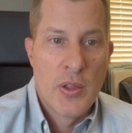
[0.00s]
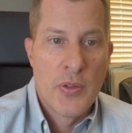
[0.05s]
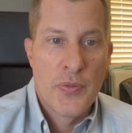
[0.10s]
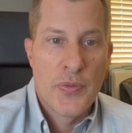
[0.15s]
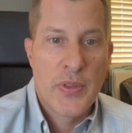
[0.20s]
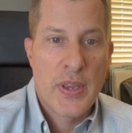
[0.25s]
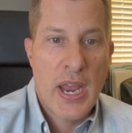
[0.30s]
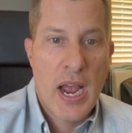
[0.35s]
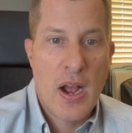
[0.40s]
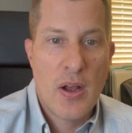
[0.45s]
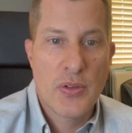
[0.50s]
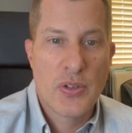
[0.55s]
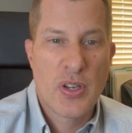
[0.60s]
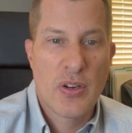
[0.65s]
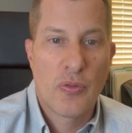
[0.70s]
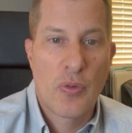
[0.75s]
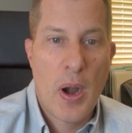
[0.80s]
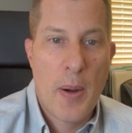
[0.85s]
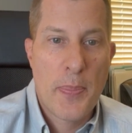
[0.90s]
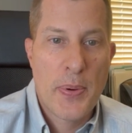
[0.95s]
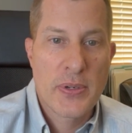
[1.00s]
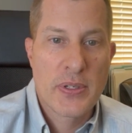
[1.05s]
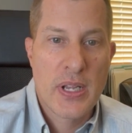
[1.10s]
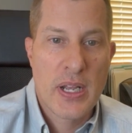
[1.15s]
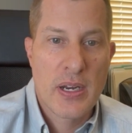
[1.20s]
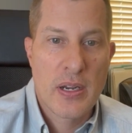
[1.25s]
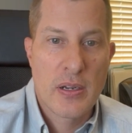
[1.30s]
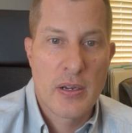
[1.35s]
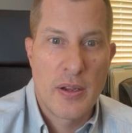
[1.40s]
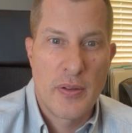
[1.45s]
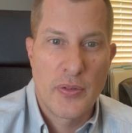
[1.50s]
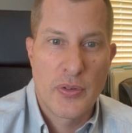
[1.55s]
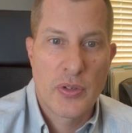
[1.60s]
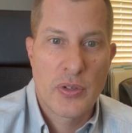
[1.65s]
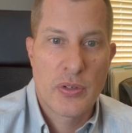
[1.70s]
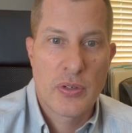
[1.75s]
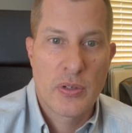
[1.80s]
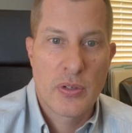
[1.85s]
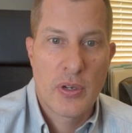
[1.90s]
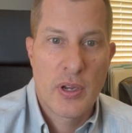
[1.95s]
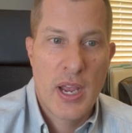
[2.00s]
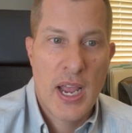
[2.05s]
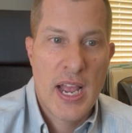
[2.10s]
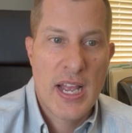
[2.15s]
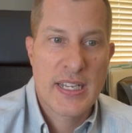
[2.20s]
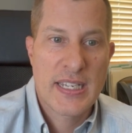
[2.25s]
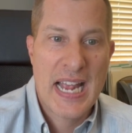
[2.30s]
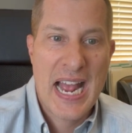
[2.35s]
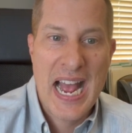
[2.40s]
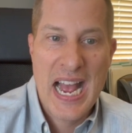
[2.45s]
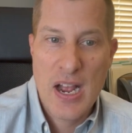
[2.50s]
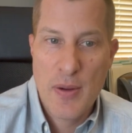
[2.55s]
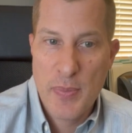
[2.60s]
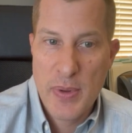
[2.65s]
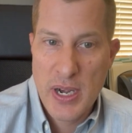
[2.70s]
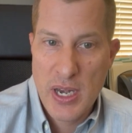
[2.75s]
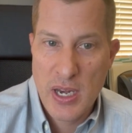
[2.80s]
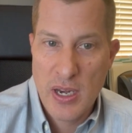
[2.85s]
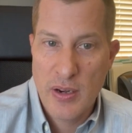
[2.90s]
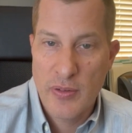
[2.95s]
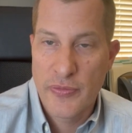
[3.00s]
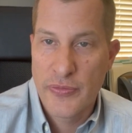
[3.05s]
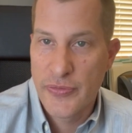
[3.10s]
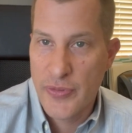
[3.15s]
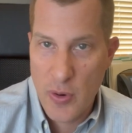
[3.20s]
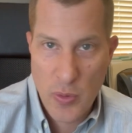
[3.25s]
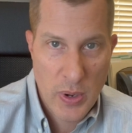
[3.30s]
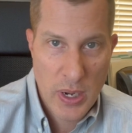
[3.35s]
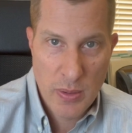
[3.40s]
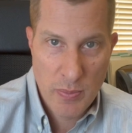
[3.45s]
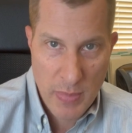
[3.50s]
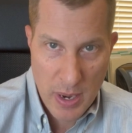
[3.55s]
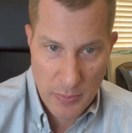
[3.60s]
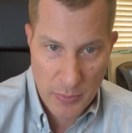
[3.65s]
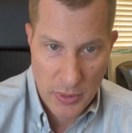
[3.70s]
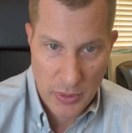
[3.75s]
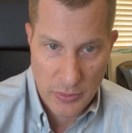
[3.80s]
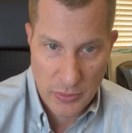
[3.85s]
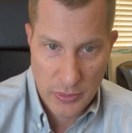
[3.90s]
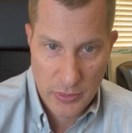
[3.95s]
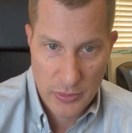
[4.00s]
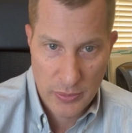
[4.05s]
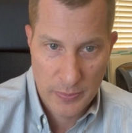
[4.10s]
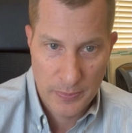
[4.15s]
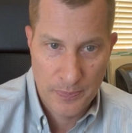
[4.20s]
The House of Representatives has how many voting members?